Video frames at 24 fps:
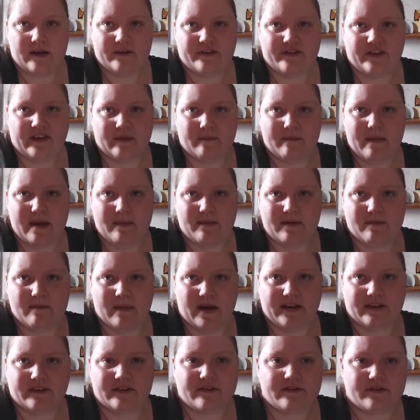I think maybe
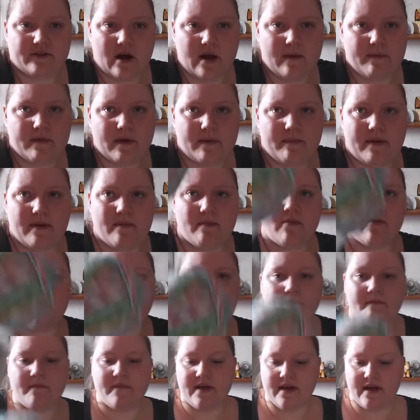might stripe a bit
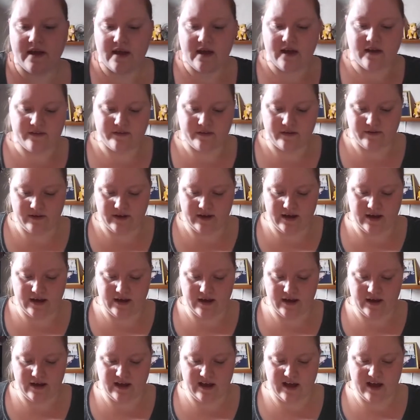more. So I'm going
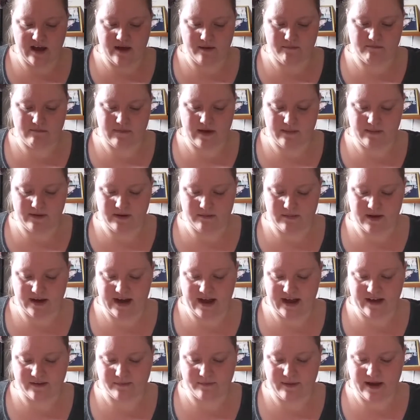to, maybe my
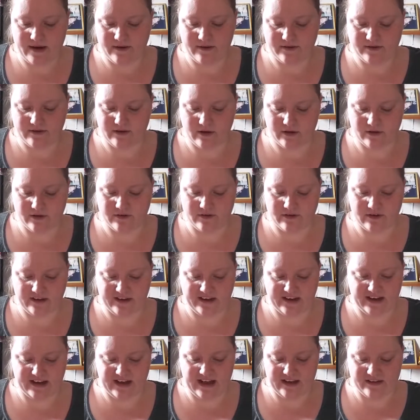next pair of socks
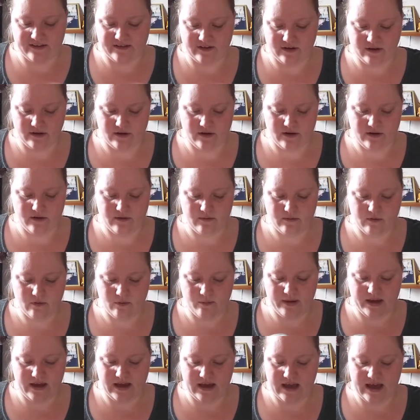I'm going to cast on
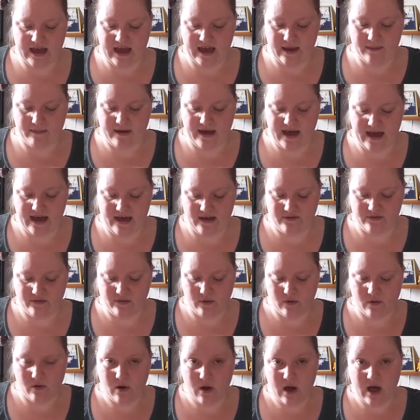will be a pair
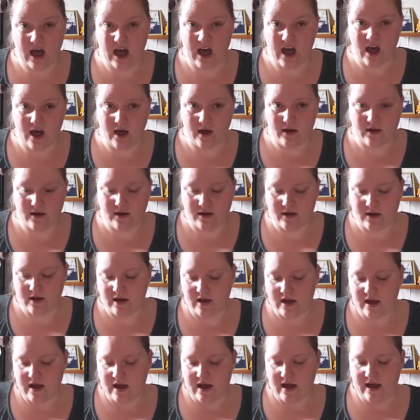for her.
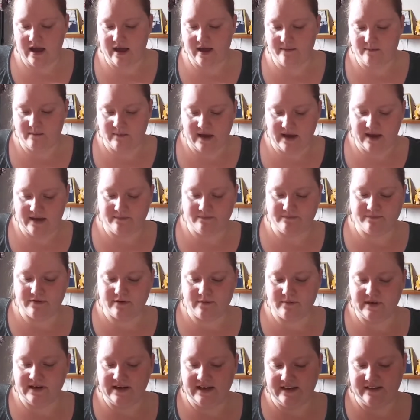I
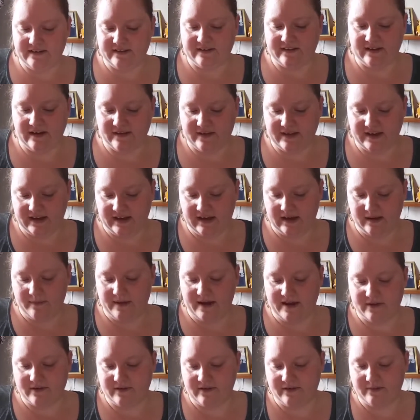probably need to start thinking
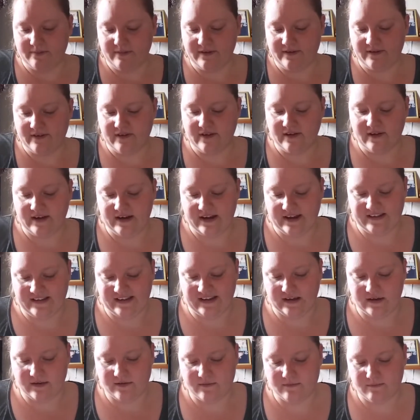about Christmas
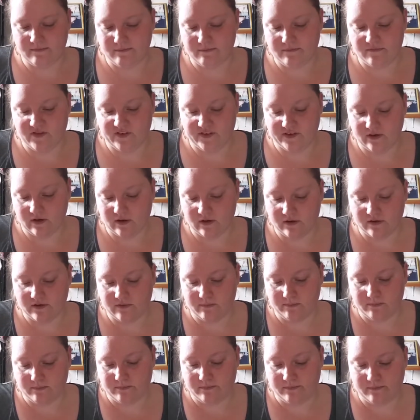knitting for
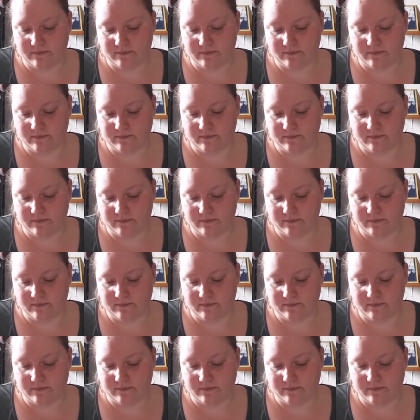socks